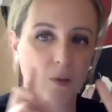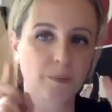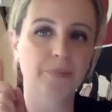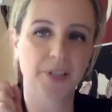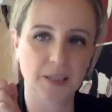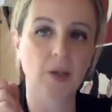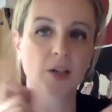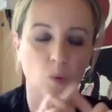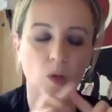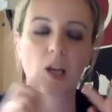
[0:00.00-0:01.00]
pretty
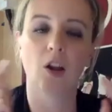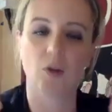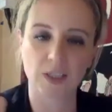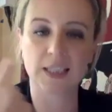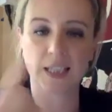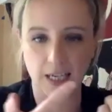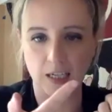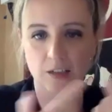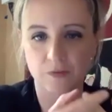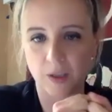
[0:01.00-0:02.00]
much one long scene
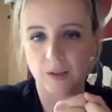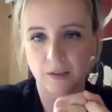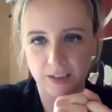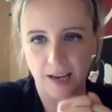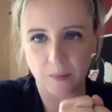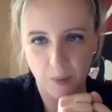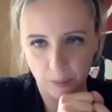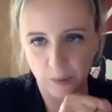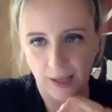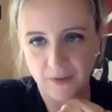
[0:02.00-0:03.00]
of uh, 10
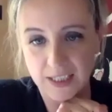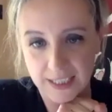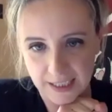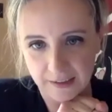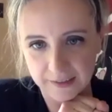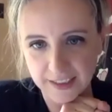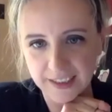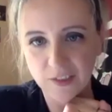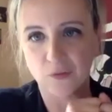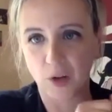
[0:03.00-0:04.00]
people having dinner
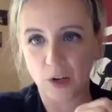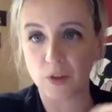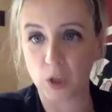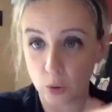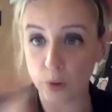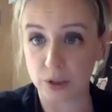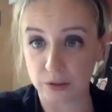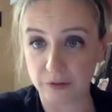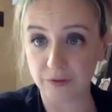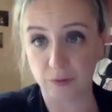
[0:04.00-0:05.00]
over the course
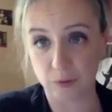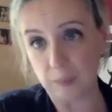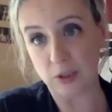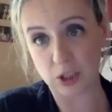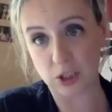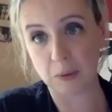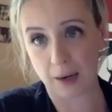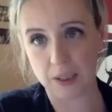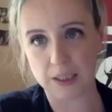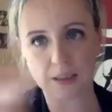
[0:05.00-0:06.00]
of almost two
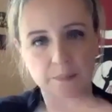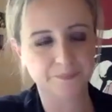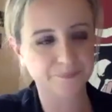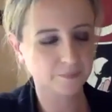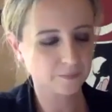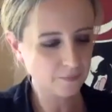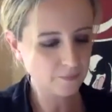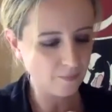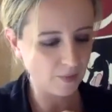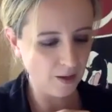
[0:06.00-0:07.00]
hours.
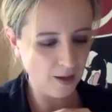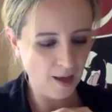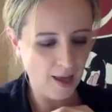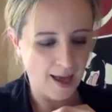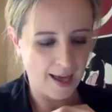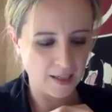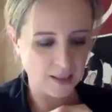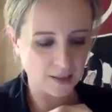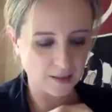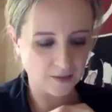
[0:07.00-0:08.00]

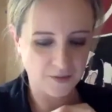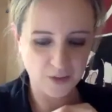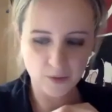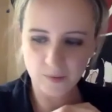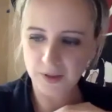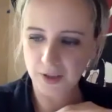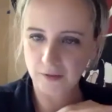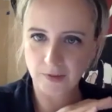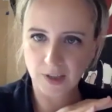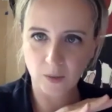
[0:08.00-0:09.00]
And films
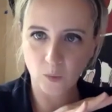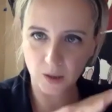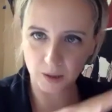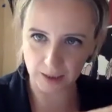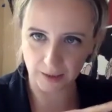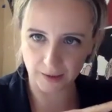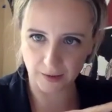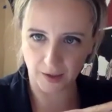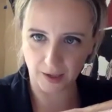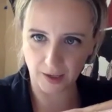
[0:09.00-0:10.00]
don't really work like
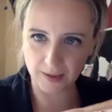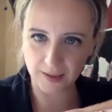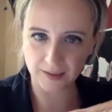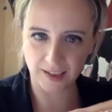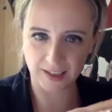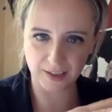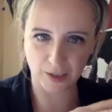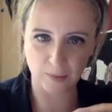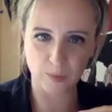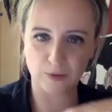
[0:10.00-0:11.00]
that in
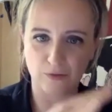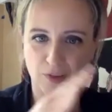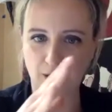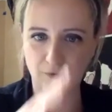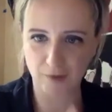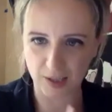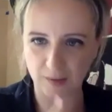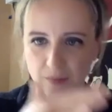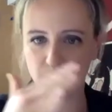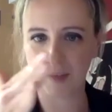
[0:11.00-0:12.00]
terms of their
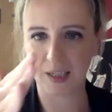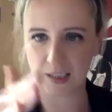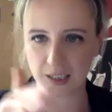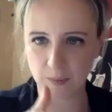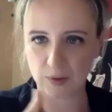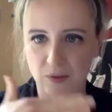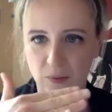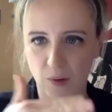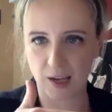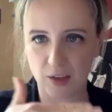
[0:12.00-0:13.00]
rhythm, in terms of the
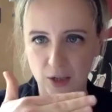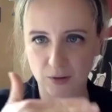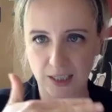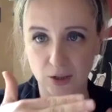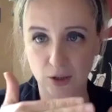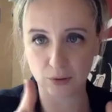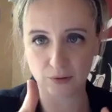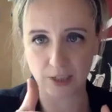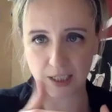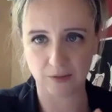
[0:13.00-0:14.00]
way that you tell a
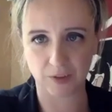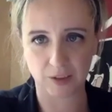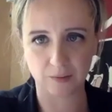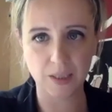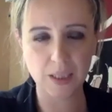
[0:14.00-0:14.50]
story in a film.